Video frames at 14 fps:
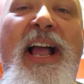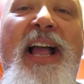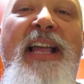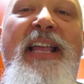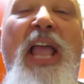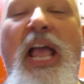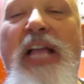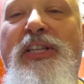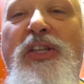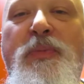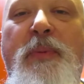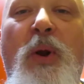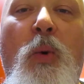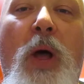Yes, it's
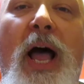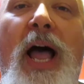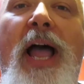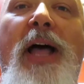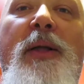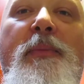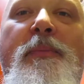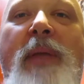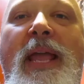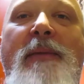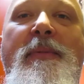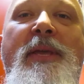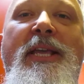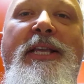been a while,
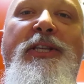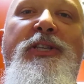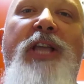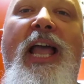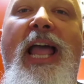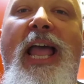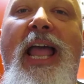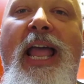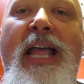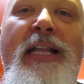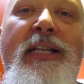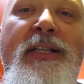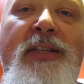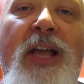babies,
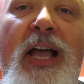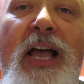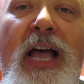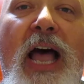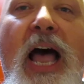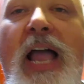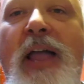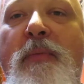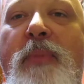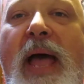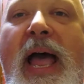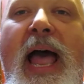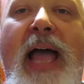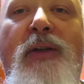and I am
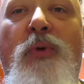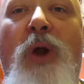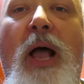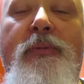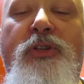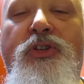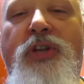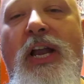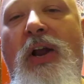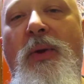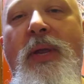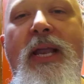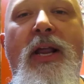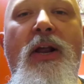back. Rob
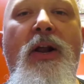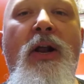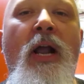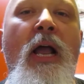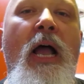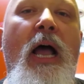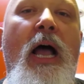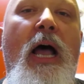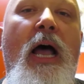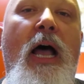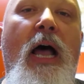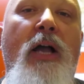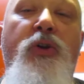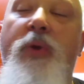Sachetto here,
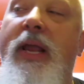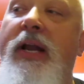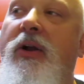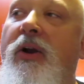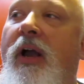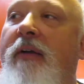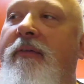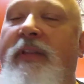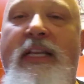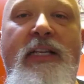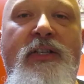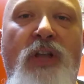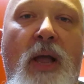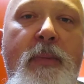creator of
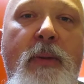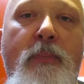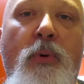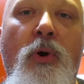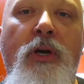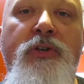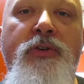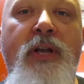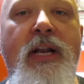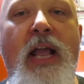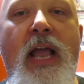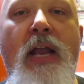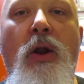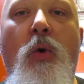the Zombie Portrait
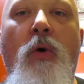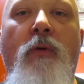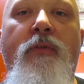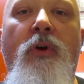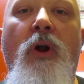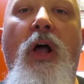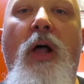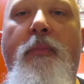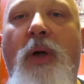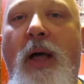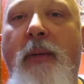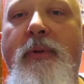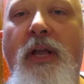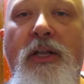and overall
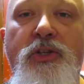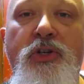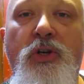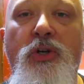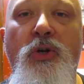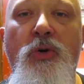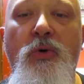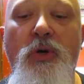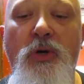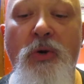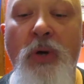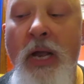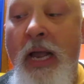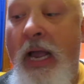pop culture
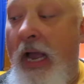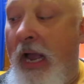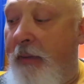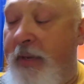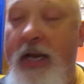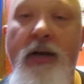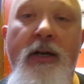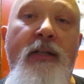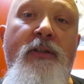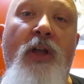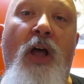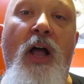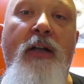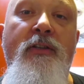guru. I'm here to
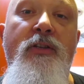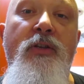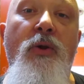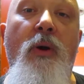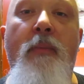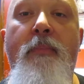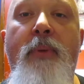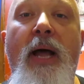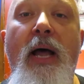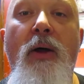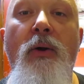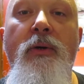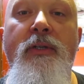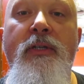talk to you
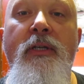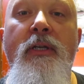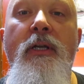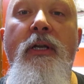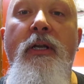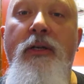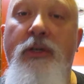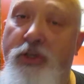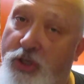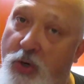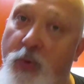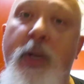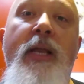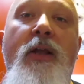about
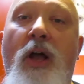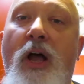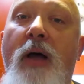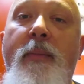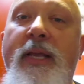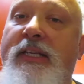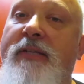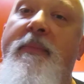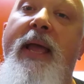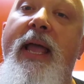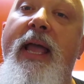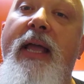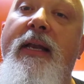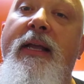doing comics,
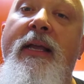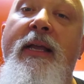man.